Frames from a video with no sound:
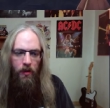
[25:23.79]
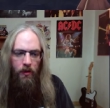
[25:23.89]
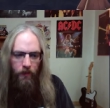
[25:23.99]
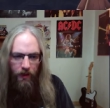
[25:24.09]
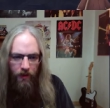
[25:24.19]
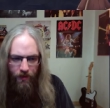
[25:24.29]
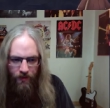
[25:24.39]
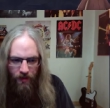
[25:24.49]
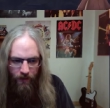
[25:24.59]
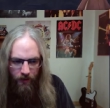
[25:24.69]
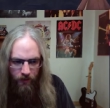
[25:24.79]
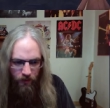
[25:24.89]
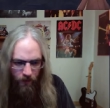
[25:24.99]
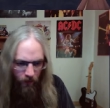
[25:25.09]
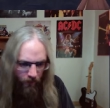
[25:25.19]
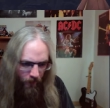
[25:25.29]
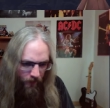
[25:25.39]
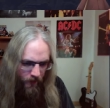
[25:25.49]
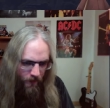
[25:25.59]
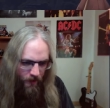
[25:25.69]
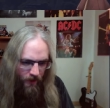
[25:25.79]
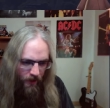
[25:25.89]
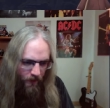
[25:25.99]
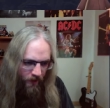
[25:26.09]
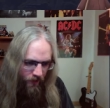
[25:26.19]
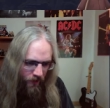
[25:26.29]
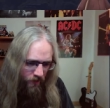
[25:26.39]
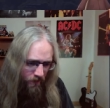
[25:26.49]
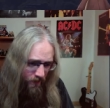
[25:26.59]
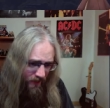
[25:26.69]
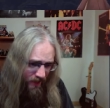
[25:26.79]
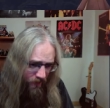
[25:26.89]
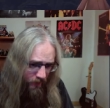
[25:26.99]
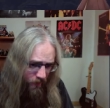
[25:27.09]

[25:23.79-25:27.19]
On to round number seven, 2.5 times damage, potentially